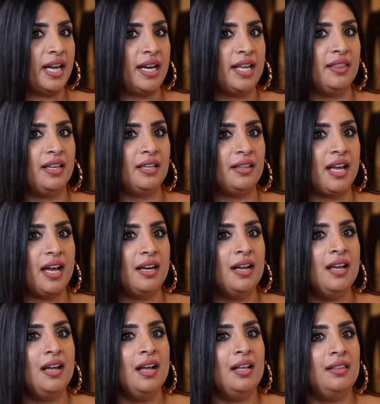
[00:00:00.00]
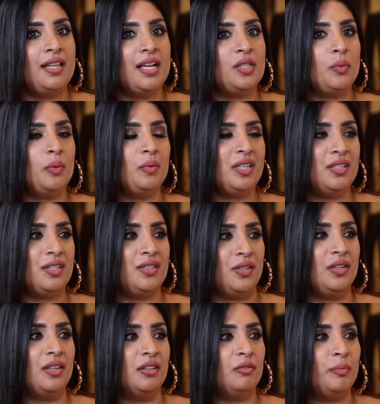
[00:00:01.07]
And I think that's what we
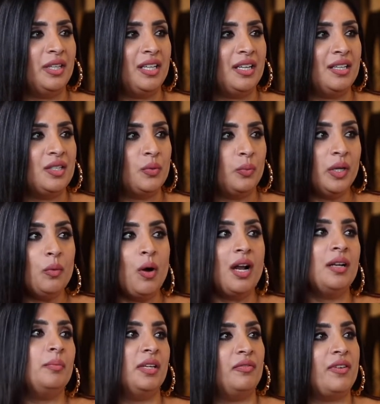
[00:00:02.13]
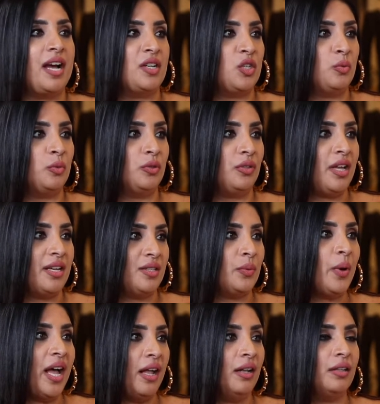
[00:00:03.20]
deserve because we want to be fashionable as
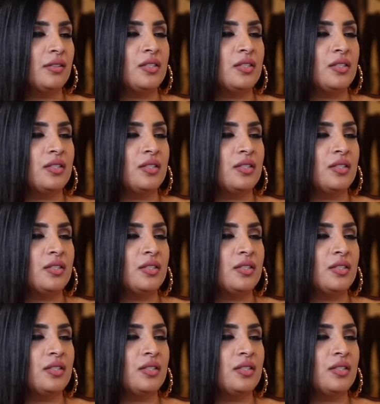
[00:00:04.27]
well.